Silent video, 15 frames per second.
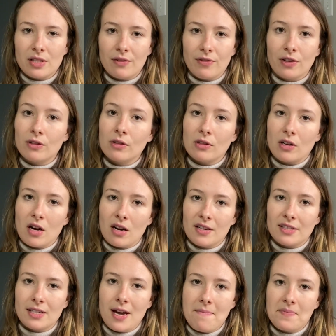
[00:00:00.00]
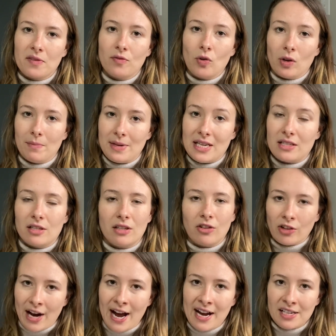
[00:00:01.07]
difficult concepts for me to
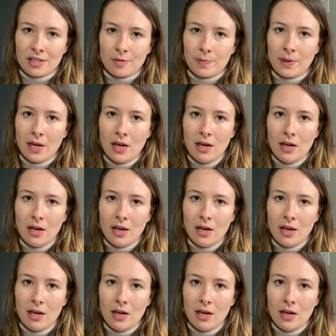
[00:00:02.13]
grasp,